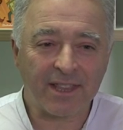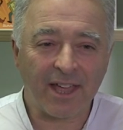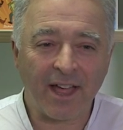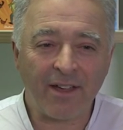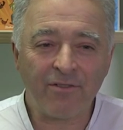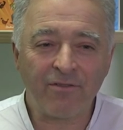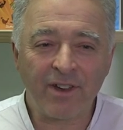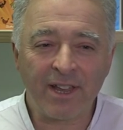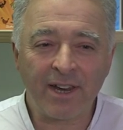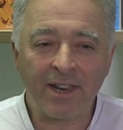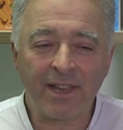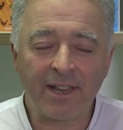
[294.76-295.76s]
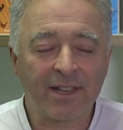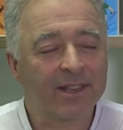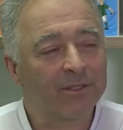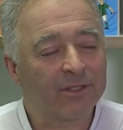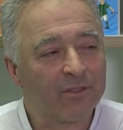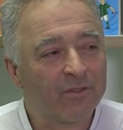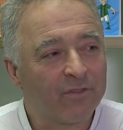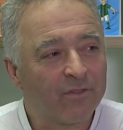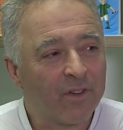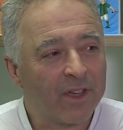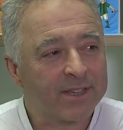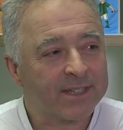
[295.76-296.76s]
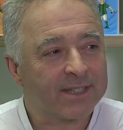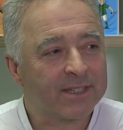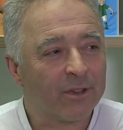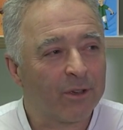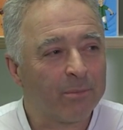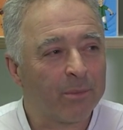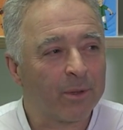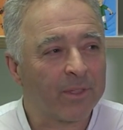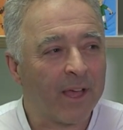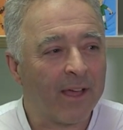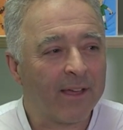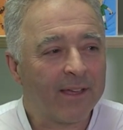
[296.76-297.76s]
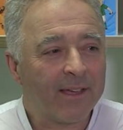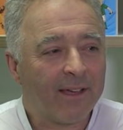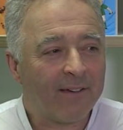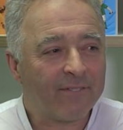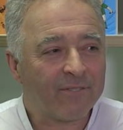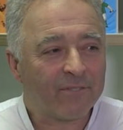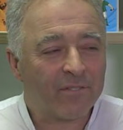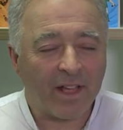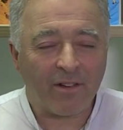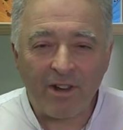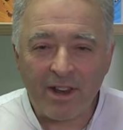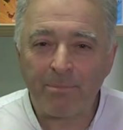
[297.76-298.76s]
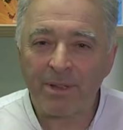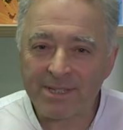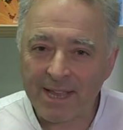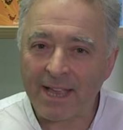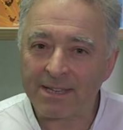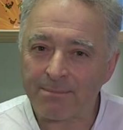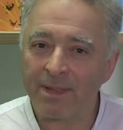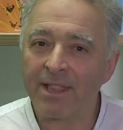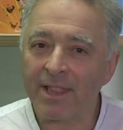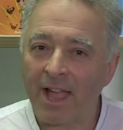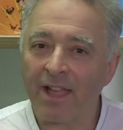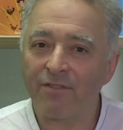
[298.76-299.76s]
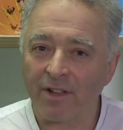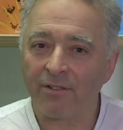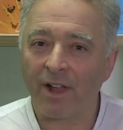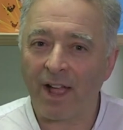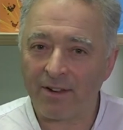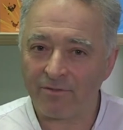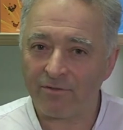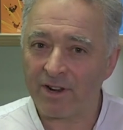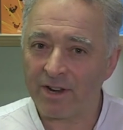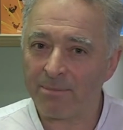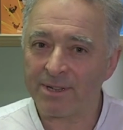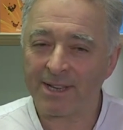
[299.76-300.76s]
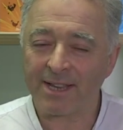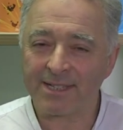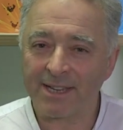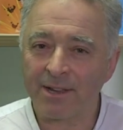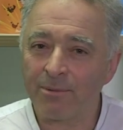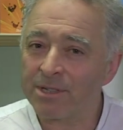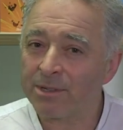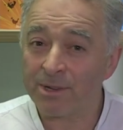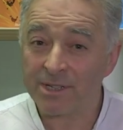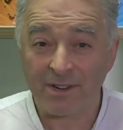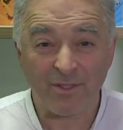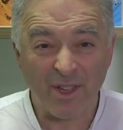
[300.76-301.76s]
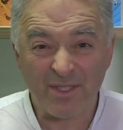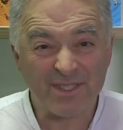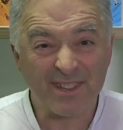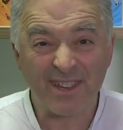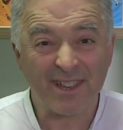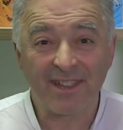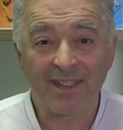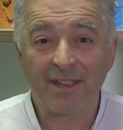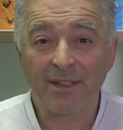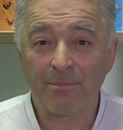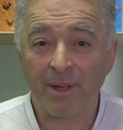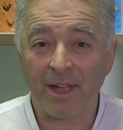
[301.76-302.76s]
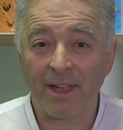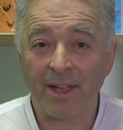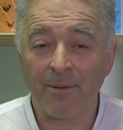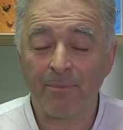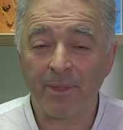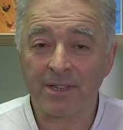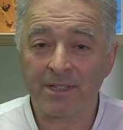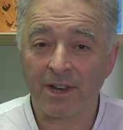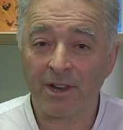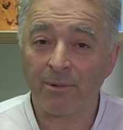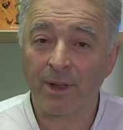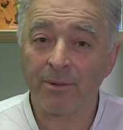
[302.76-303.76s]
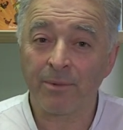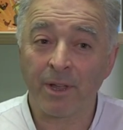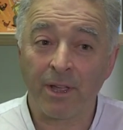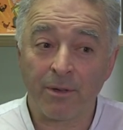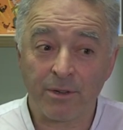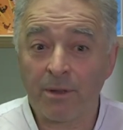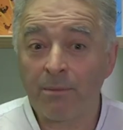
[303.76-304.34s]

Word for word: I really the, the first sort of book that that really possessed me and that I felt I really possessed it was The Wizard of Earthsea by uh, Esther Le Guin, which